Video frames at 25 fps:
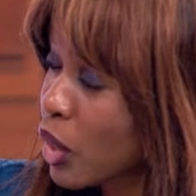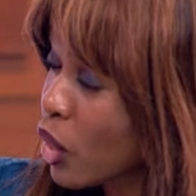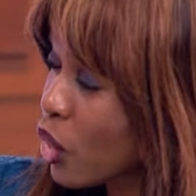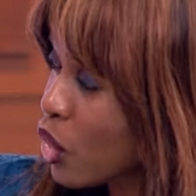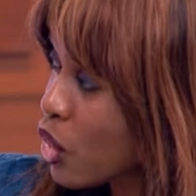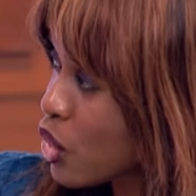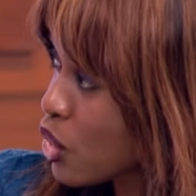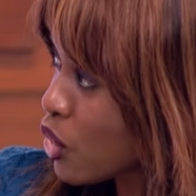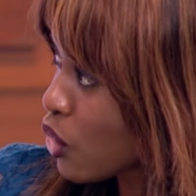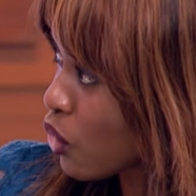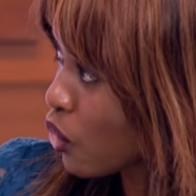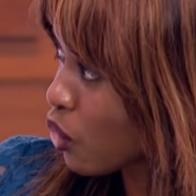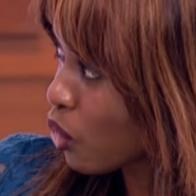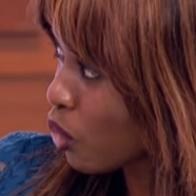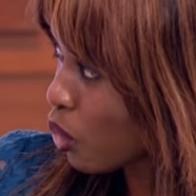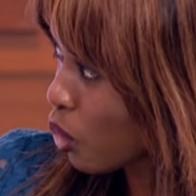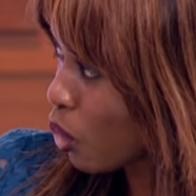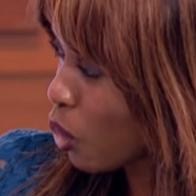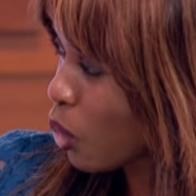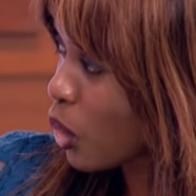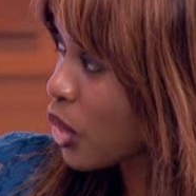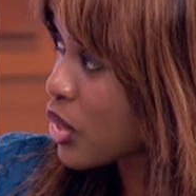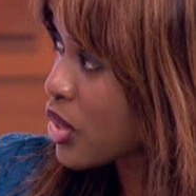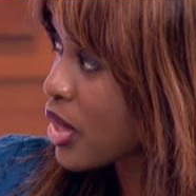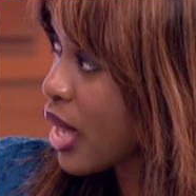because of
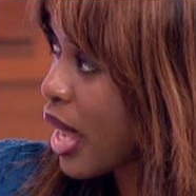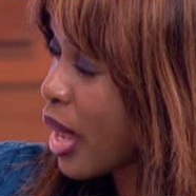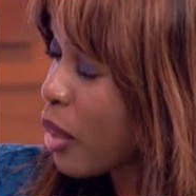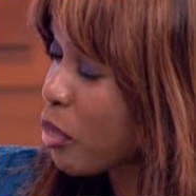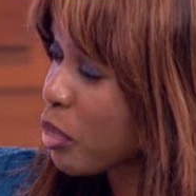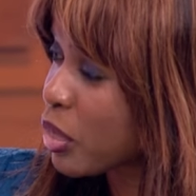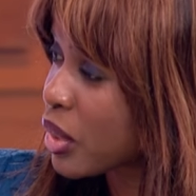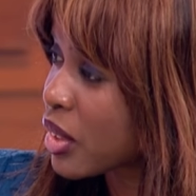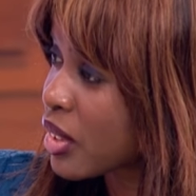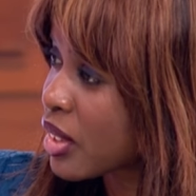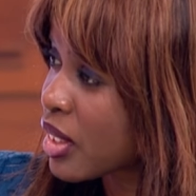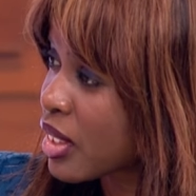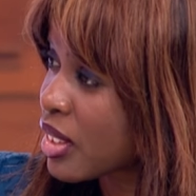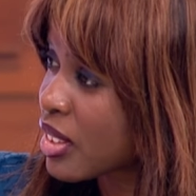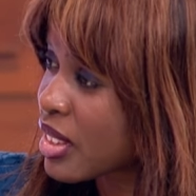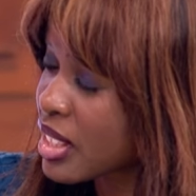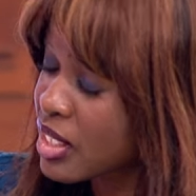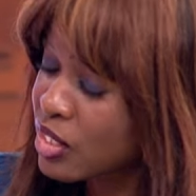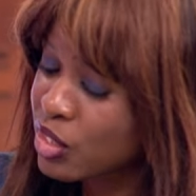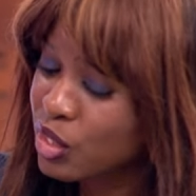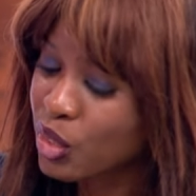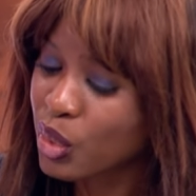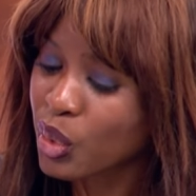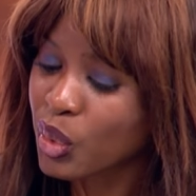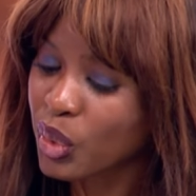what's happened, that
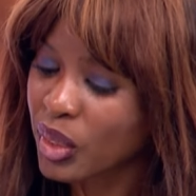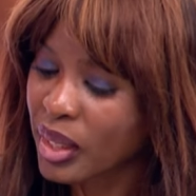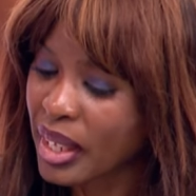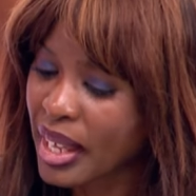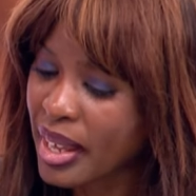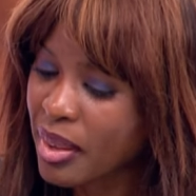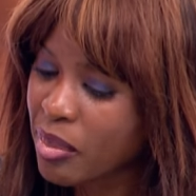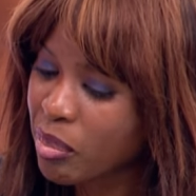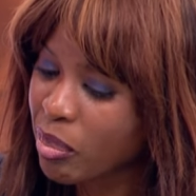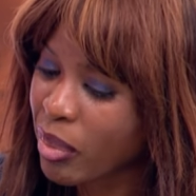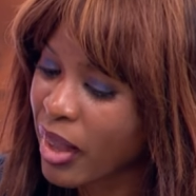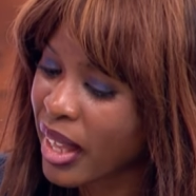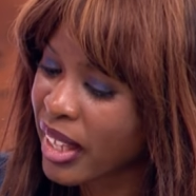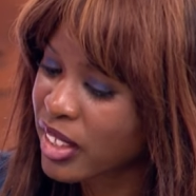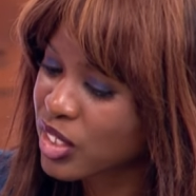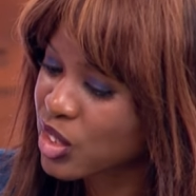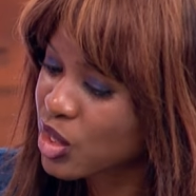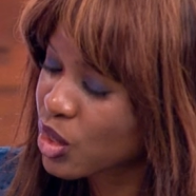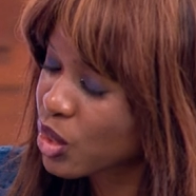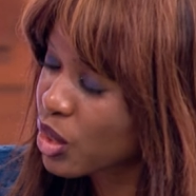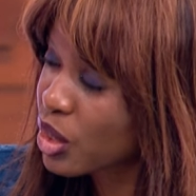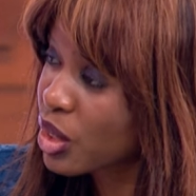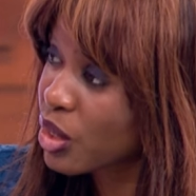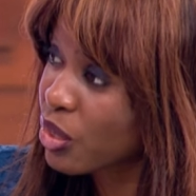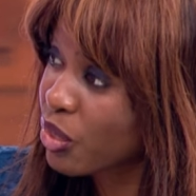this could
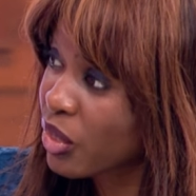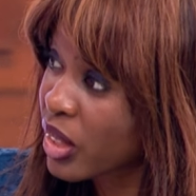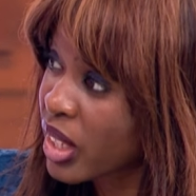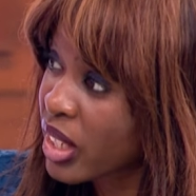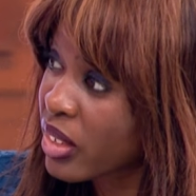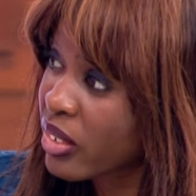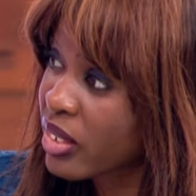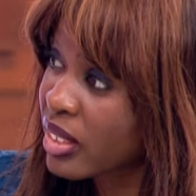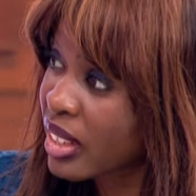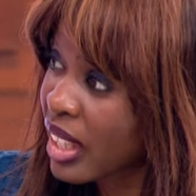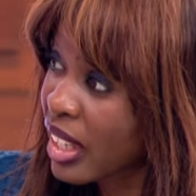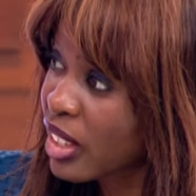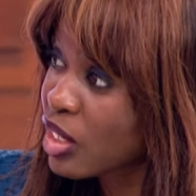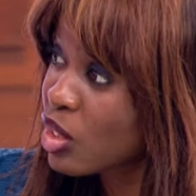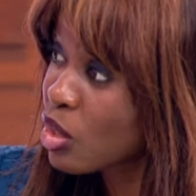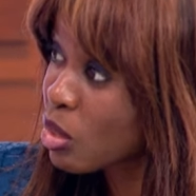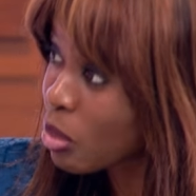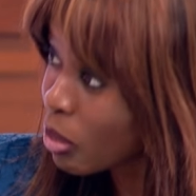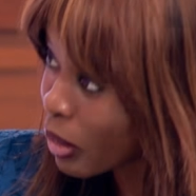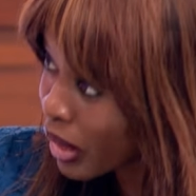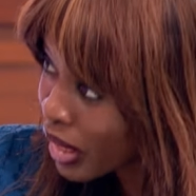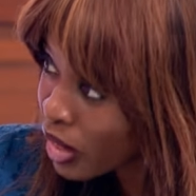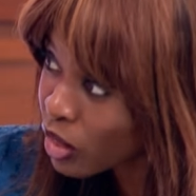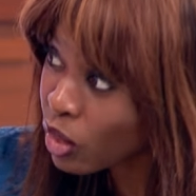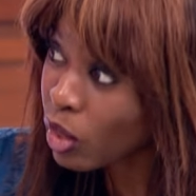impact your career and that you
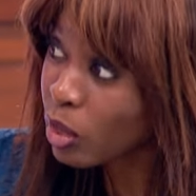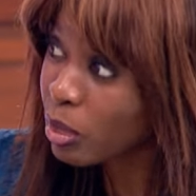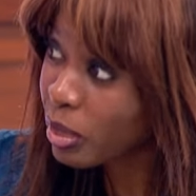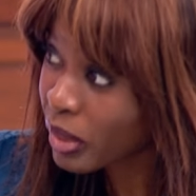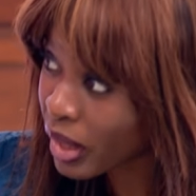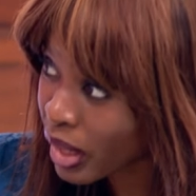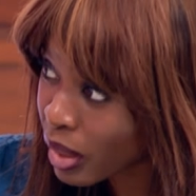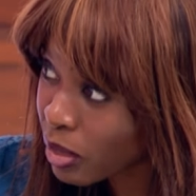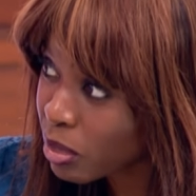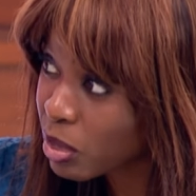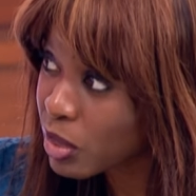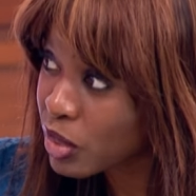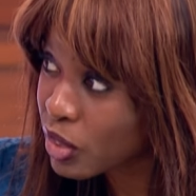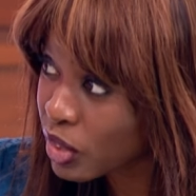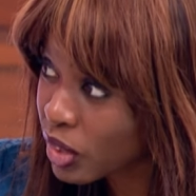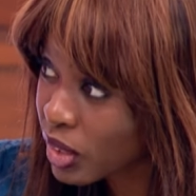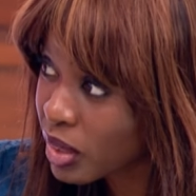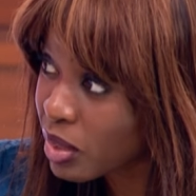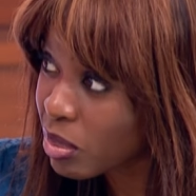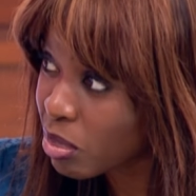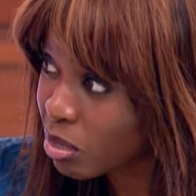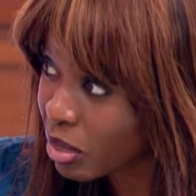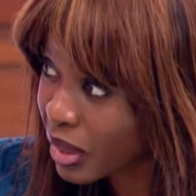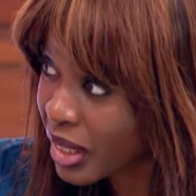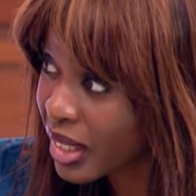may not be able to
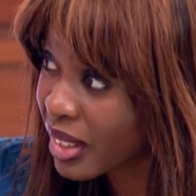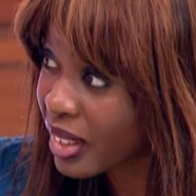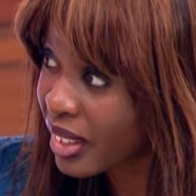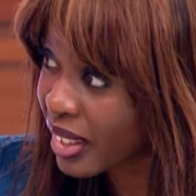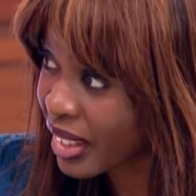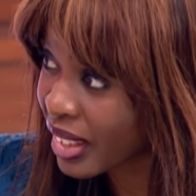compete